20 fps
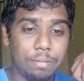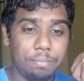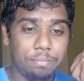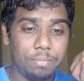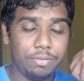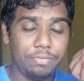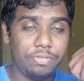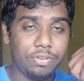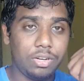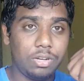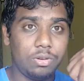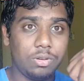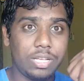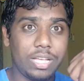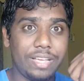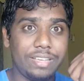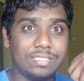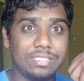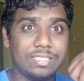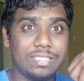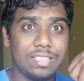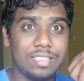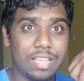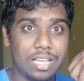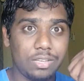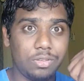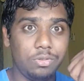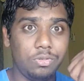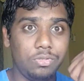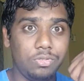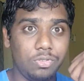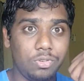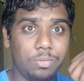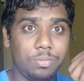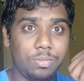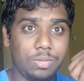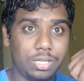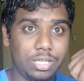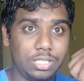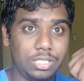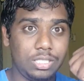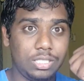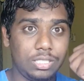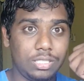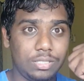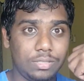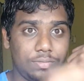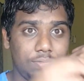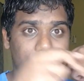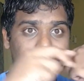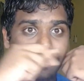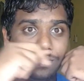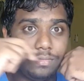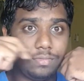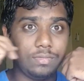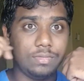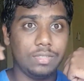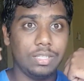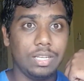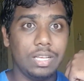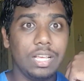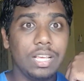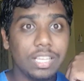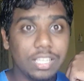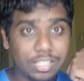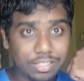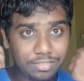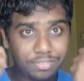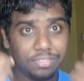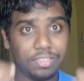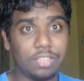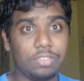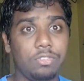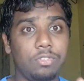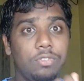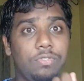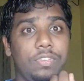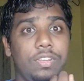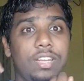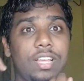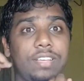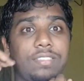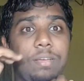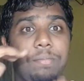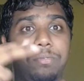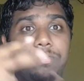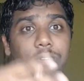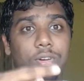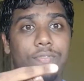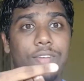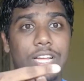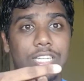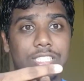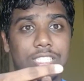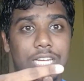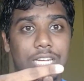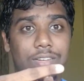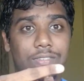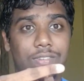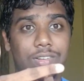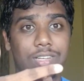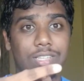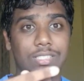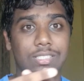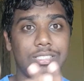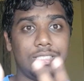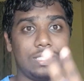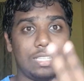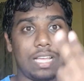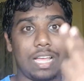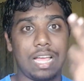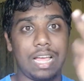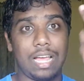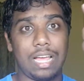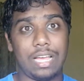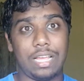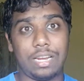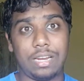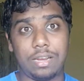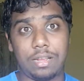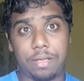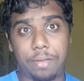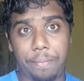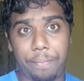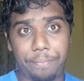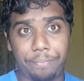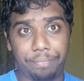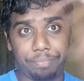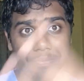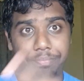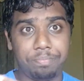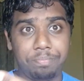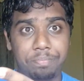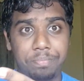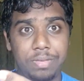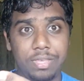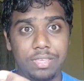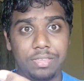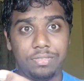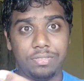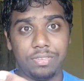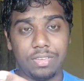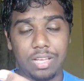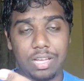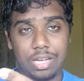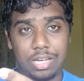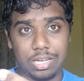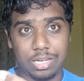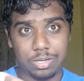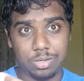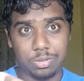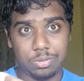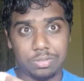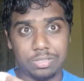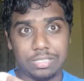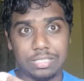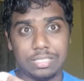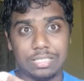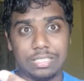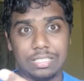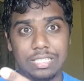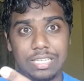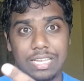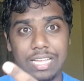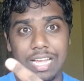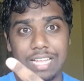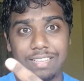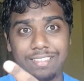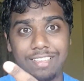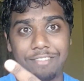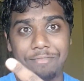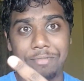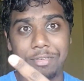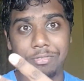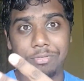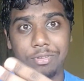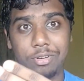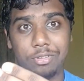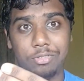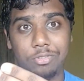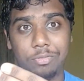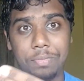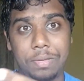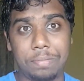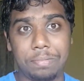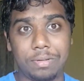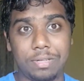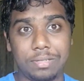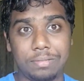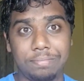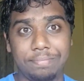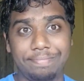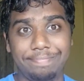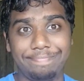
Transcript: But for now, guys, thank you so much. Stay tuned for the next episode of Hashtag Vlogs, and peace out. You can't have peace without two people.